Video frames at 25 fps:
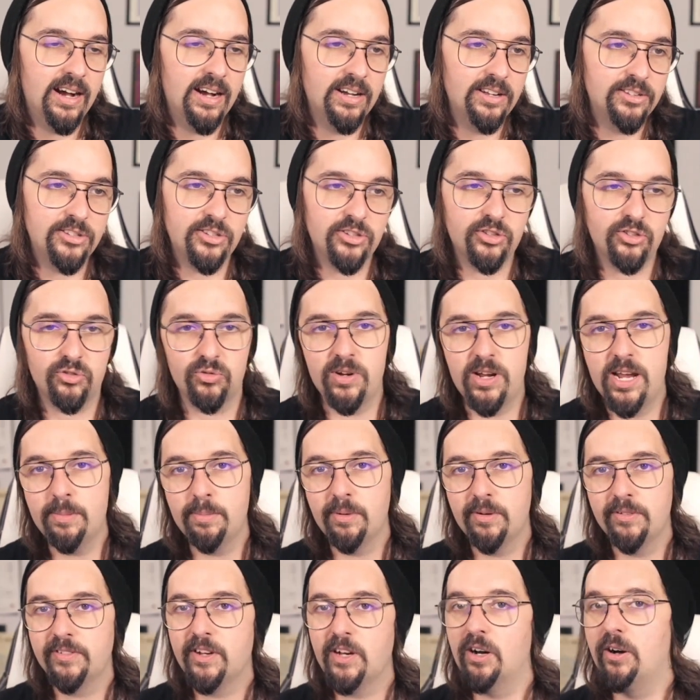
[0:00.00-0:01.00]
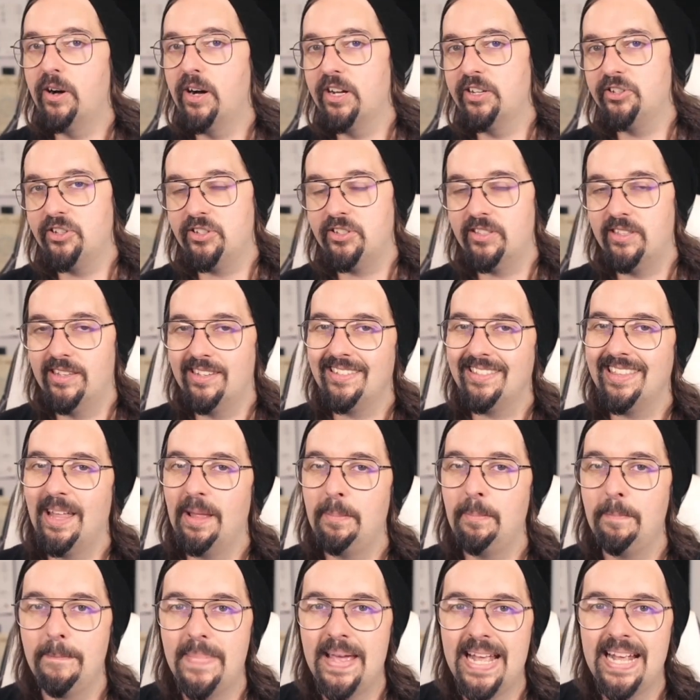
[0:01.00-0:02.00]
a stream of consciousness
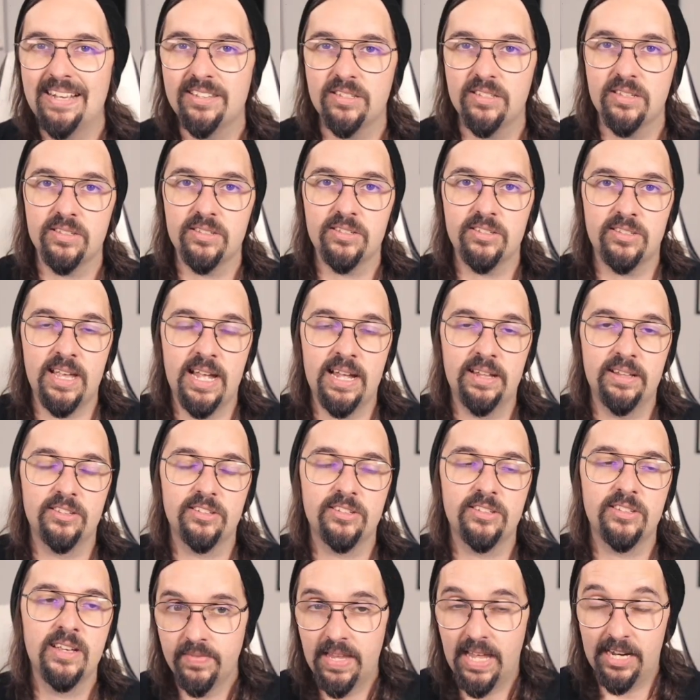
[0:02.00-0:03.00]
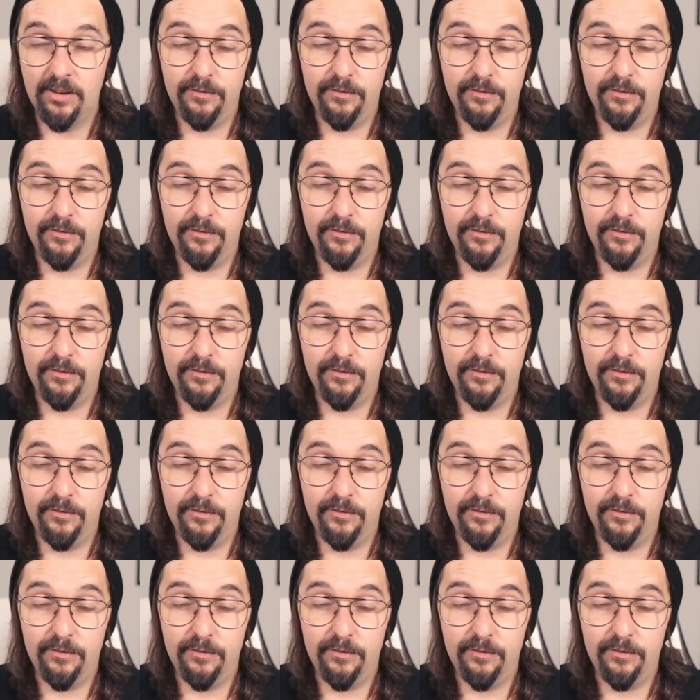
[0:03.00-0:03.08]
that makes sense.